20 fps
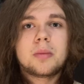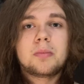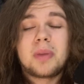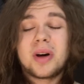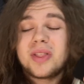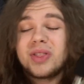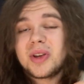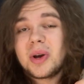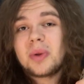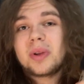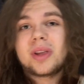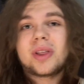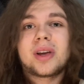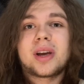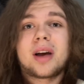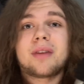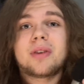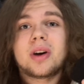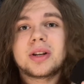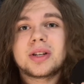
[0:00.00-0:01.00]
But the only thing
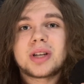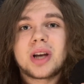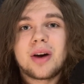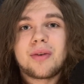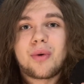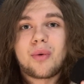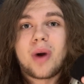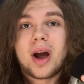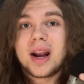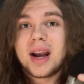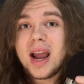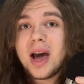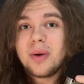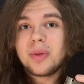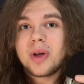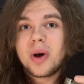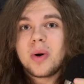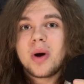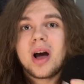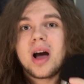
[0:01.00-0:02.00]
I've got to cover right now,
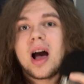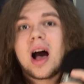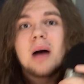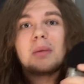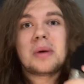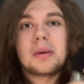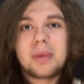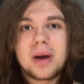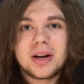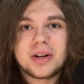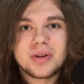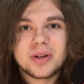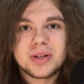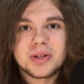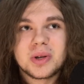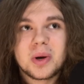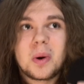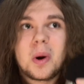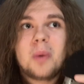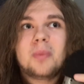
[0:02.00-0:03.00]
though, are my patrons,
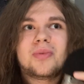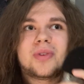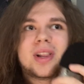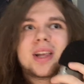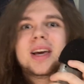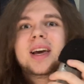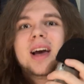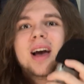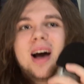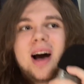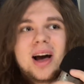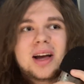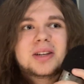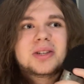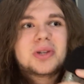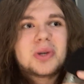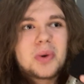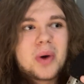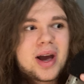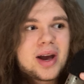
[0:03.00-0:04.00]
who hopefully aren't
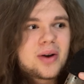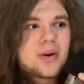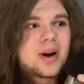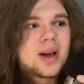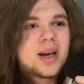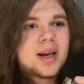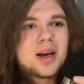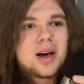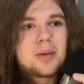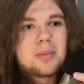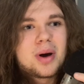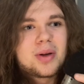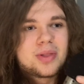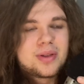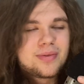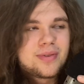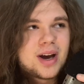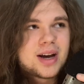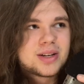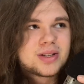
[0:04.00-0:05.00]
too angry about the
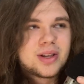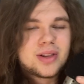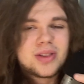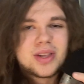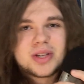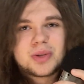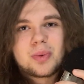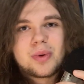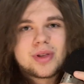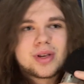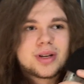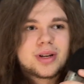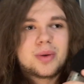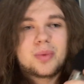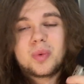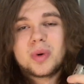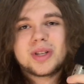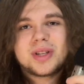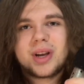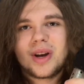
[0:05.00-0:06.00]
fact that this
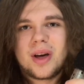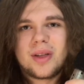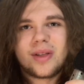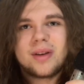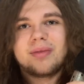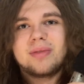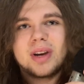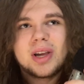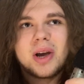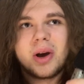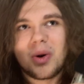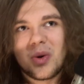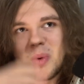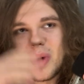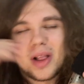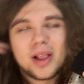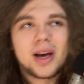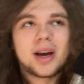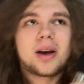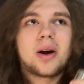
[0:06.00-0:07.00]
was another video where,
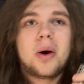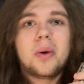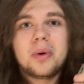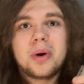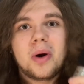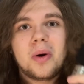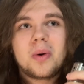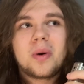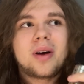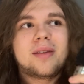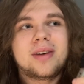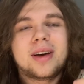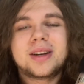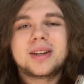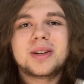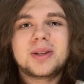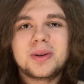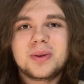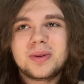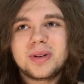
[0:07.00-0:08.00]
like, oh no, I've had to
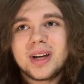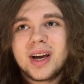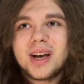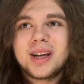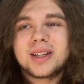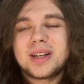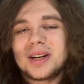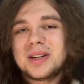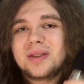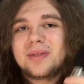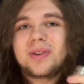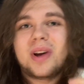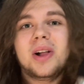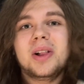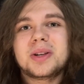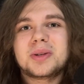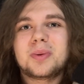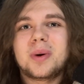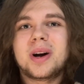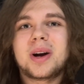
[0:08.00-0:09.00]
do tons of
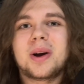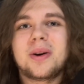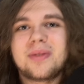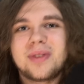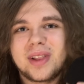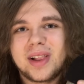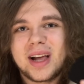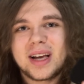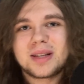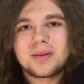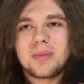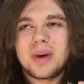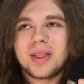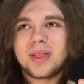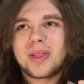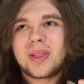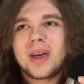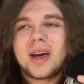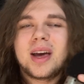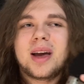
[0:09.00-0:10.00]
college work over the last
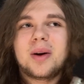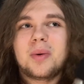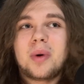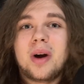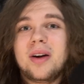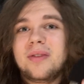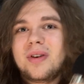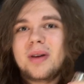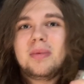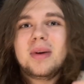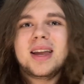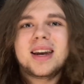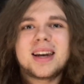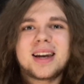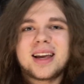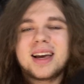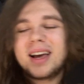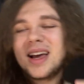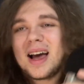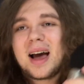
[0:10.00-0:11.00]
month. Where have I been?
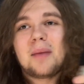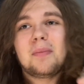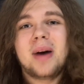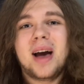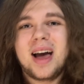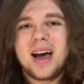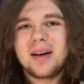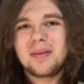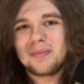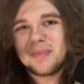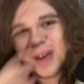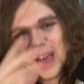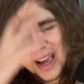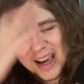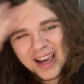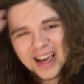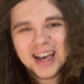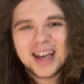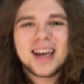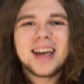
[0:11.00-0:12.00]
I'm
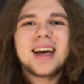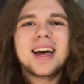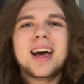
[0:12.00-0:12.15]
back.